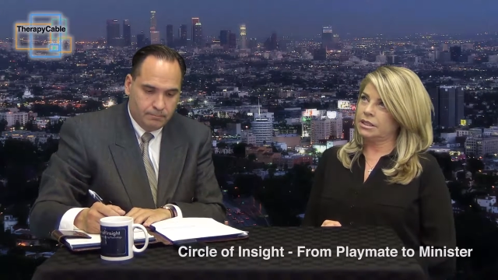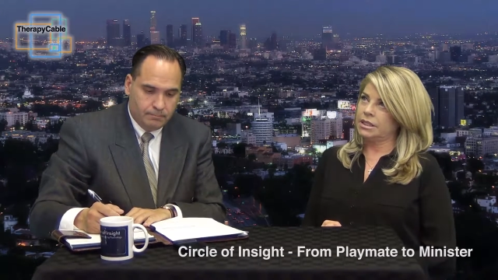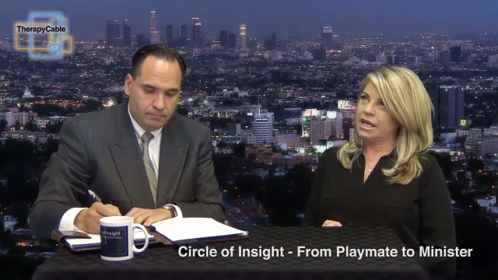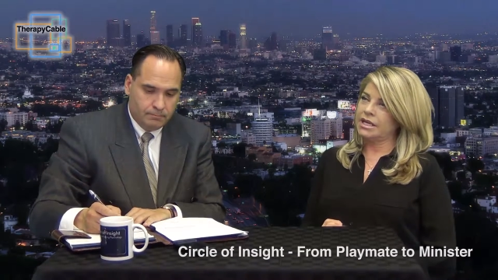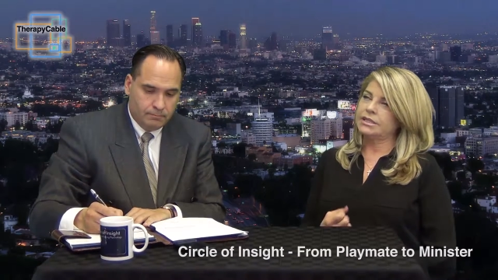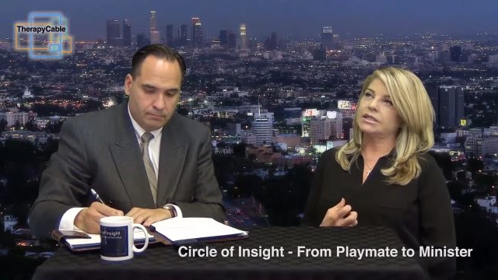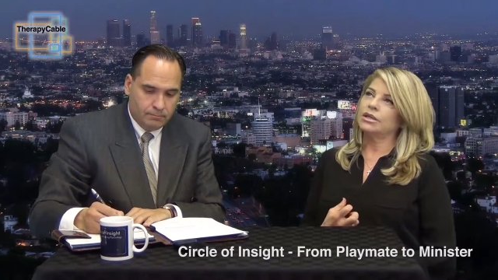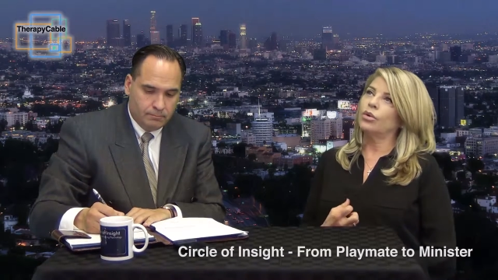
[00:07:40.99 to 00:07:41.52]

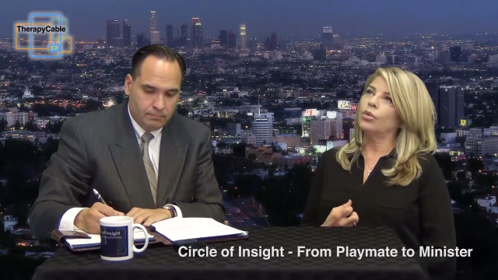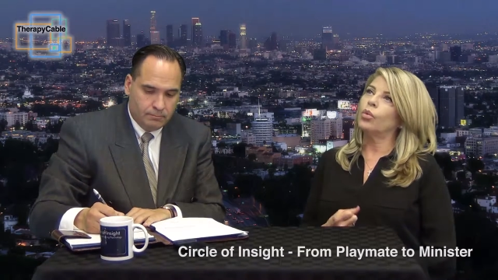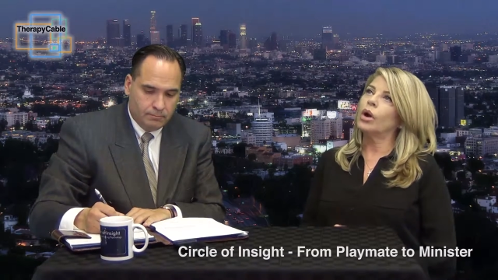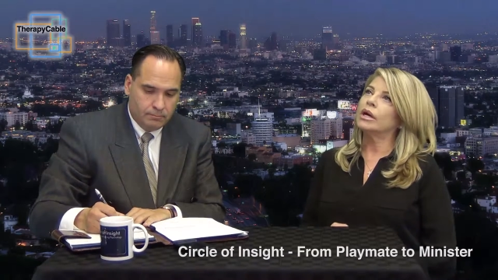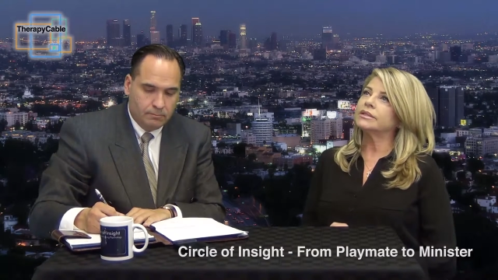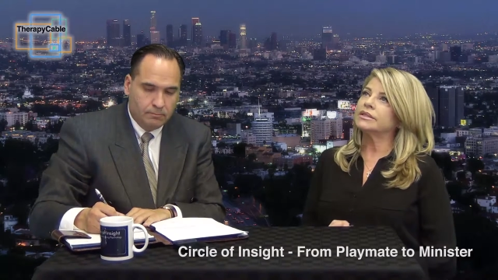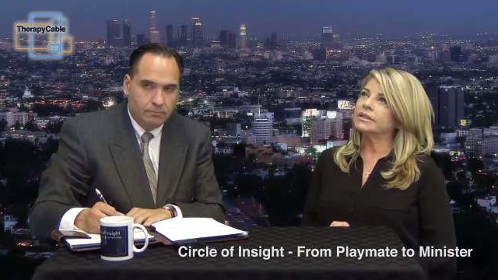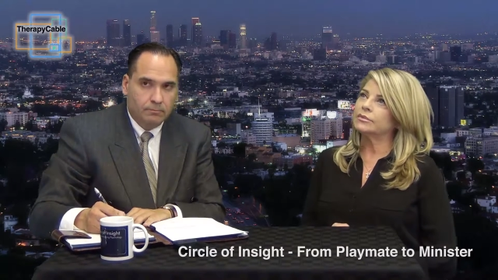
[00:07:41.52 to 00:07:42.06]

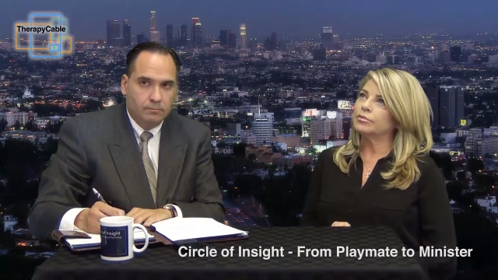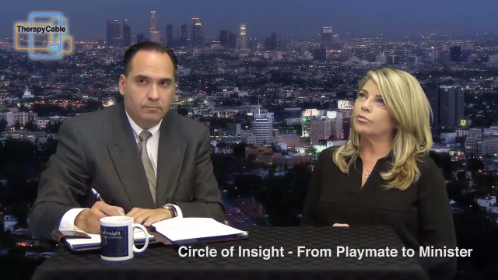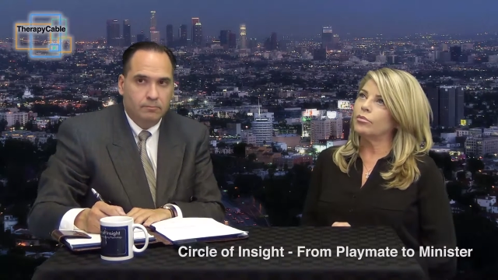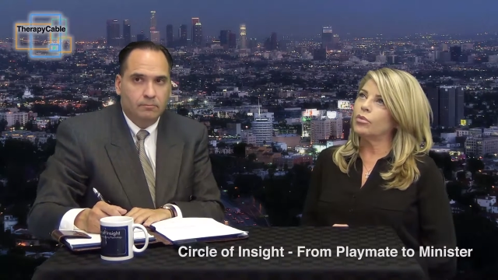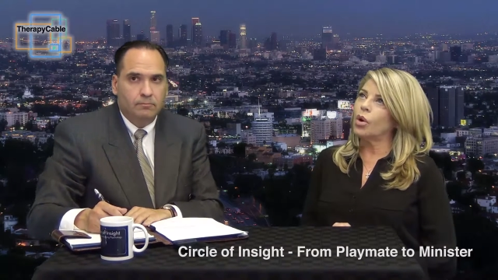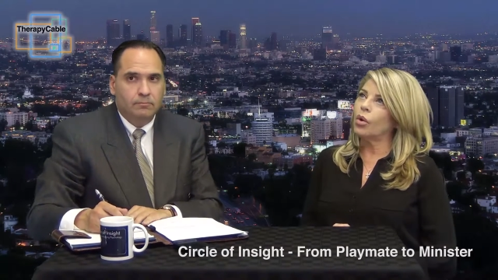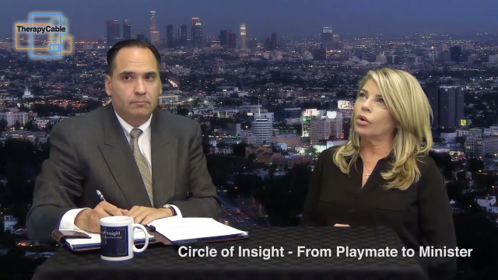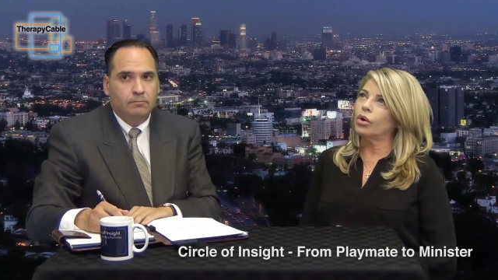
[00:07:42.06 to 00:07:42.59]

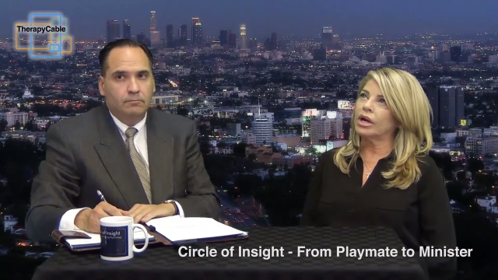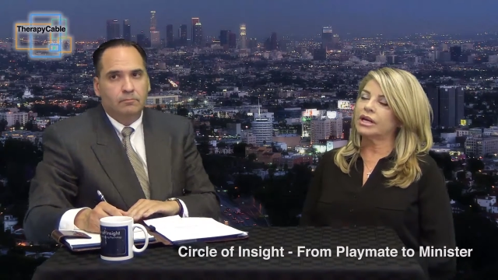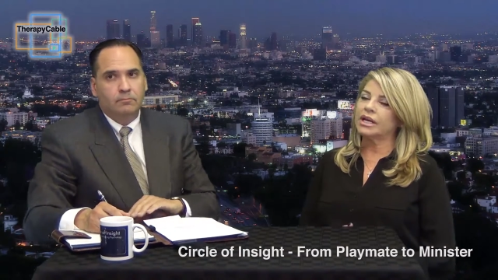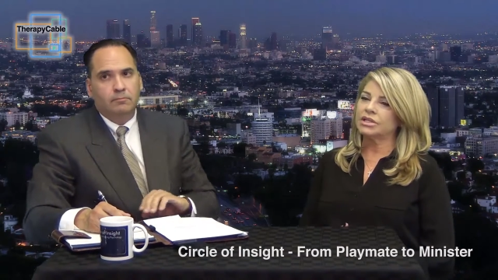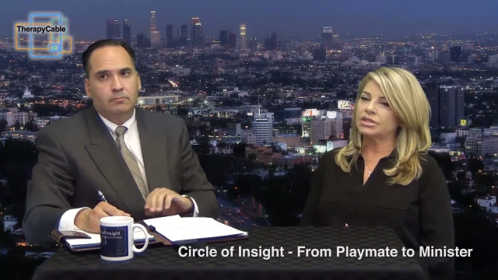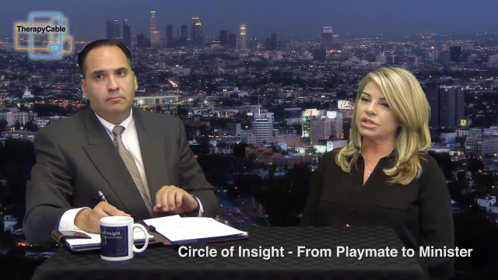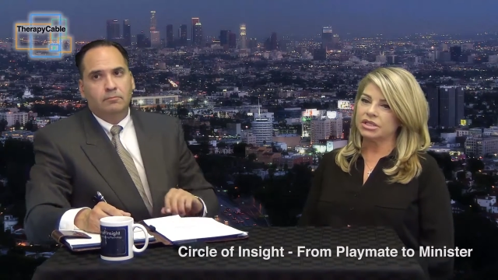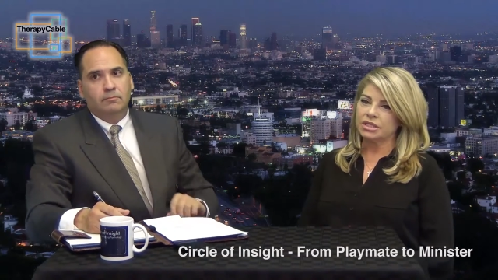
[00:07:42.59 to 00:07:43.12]
Speaker 1: more, and
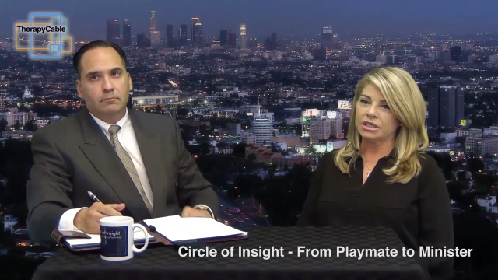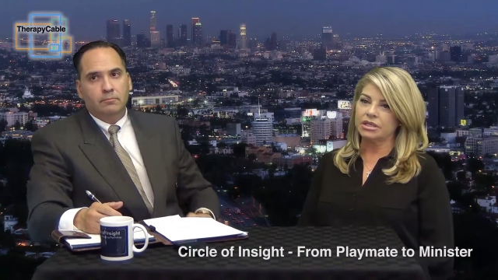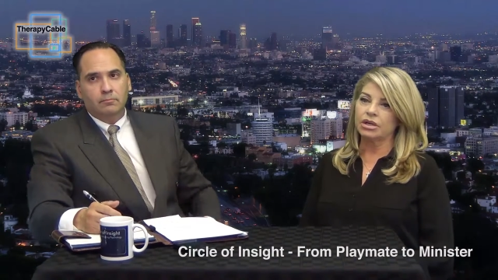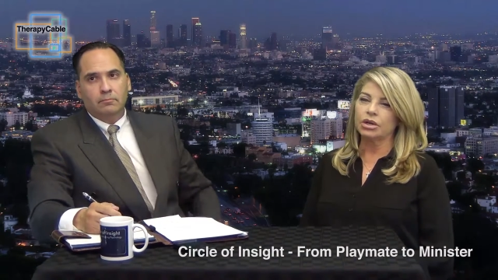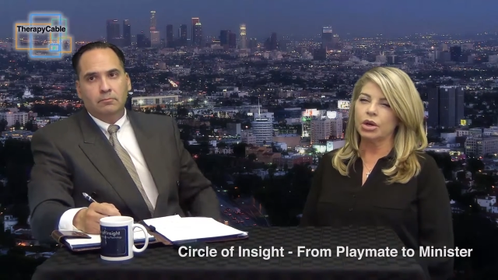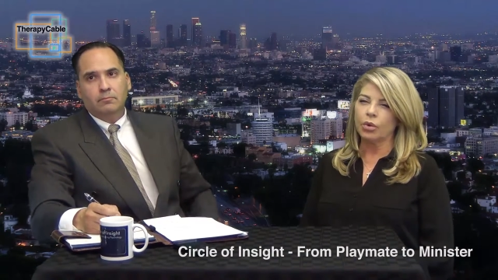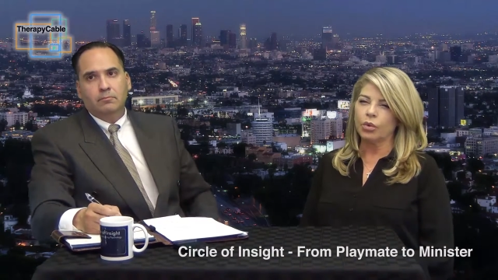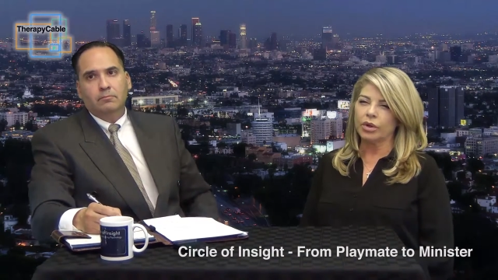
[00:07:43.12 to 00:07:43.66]
I just didn't
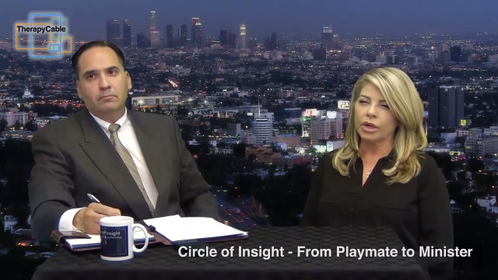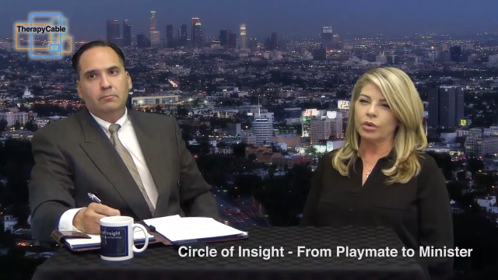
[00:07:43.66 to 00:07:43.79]
know what